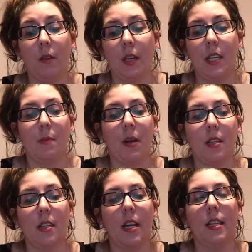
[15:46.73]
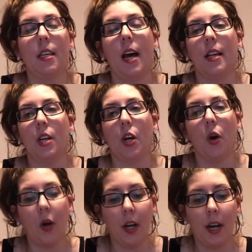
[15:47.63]
really smells nice. It has a
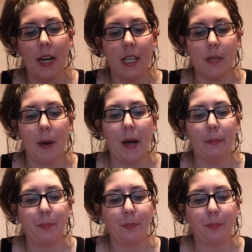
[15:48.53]
coconutty smell,